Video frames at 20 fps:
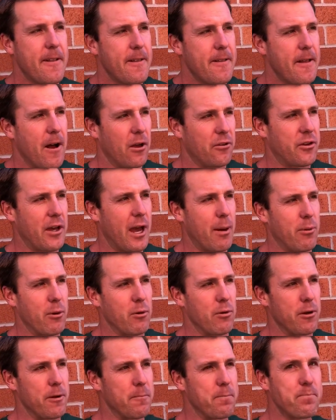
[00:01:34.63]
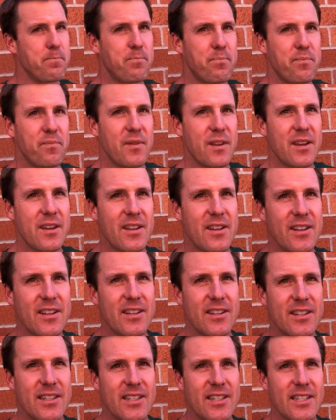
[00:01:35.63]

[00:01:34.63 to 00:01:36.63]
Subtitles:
which areas would you want to see improve?